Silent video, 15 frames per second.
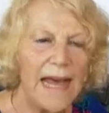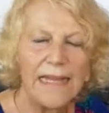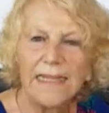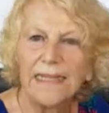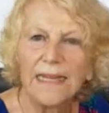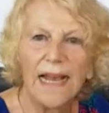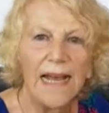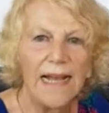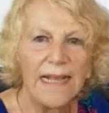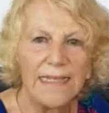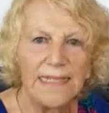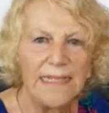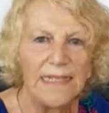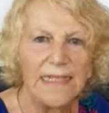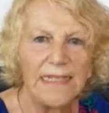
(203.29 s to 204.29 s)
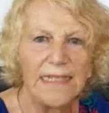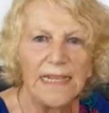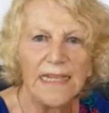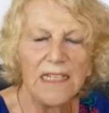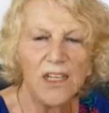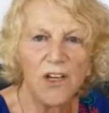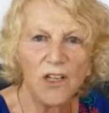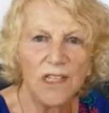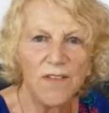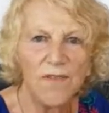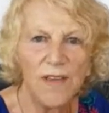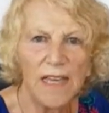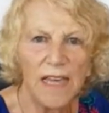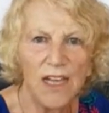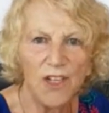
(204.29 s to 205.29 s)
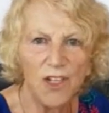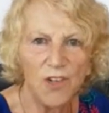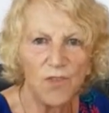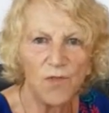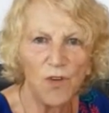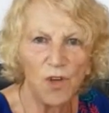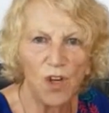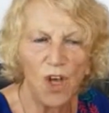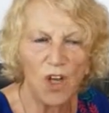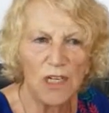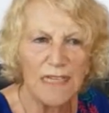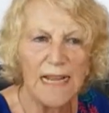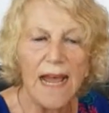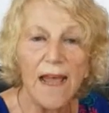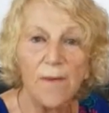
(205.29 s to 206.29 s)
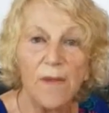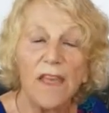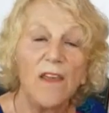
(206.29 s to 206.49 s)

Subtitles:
hadn't had any detoxification for a long time,